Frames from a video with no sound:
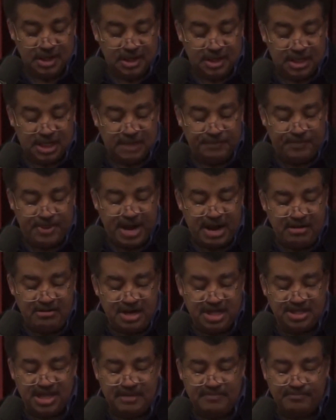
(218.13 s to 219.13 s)

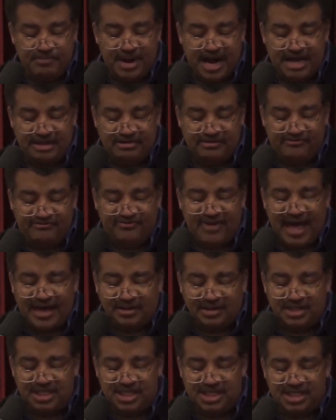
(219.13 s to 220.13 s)
comparing them by their
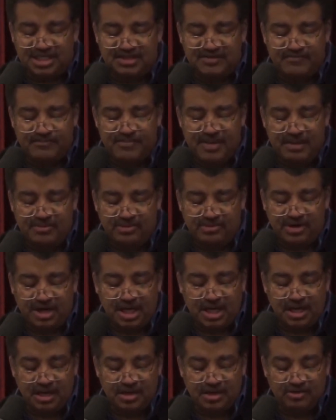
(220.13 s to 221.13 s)
faculties of memory,
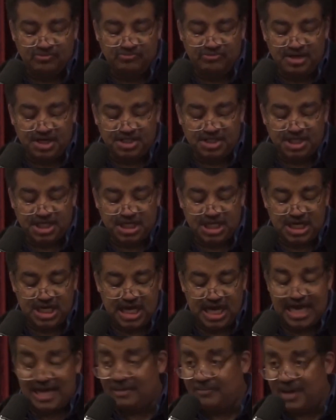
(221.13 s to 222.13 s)
reason,
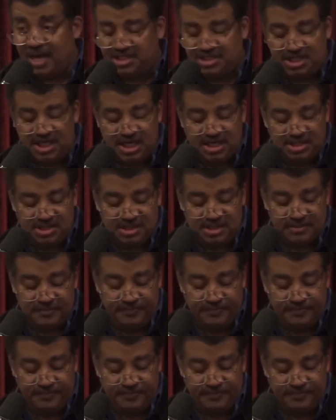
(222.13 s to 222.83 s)
and imagination,